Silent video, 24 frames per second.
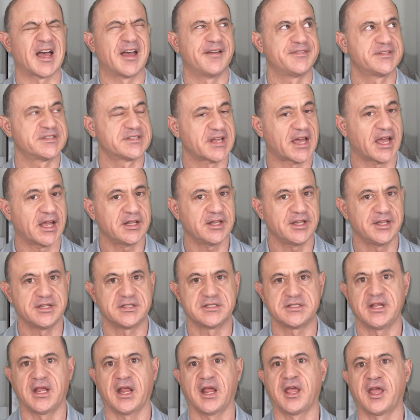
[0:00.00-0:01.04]
I've sadly
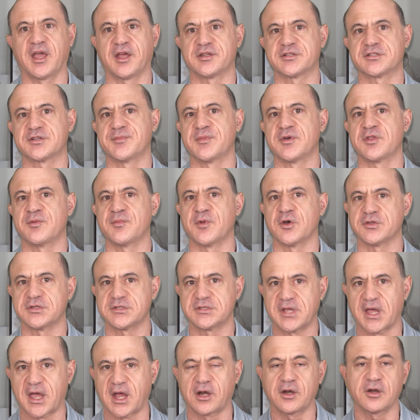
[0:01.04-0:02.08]
seen get some of the
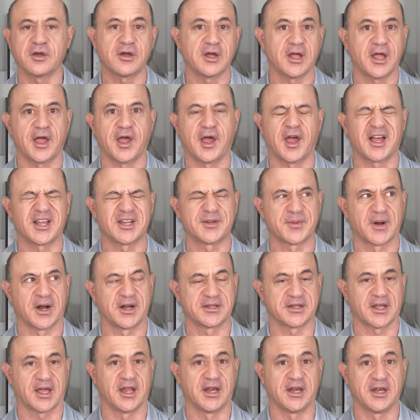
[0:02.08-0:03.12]
most technical
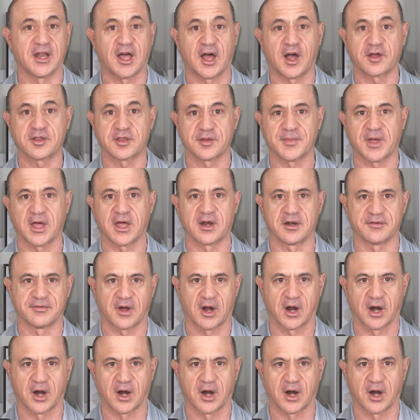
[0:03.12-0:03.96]
experts and knock them out of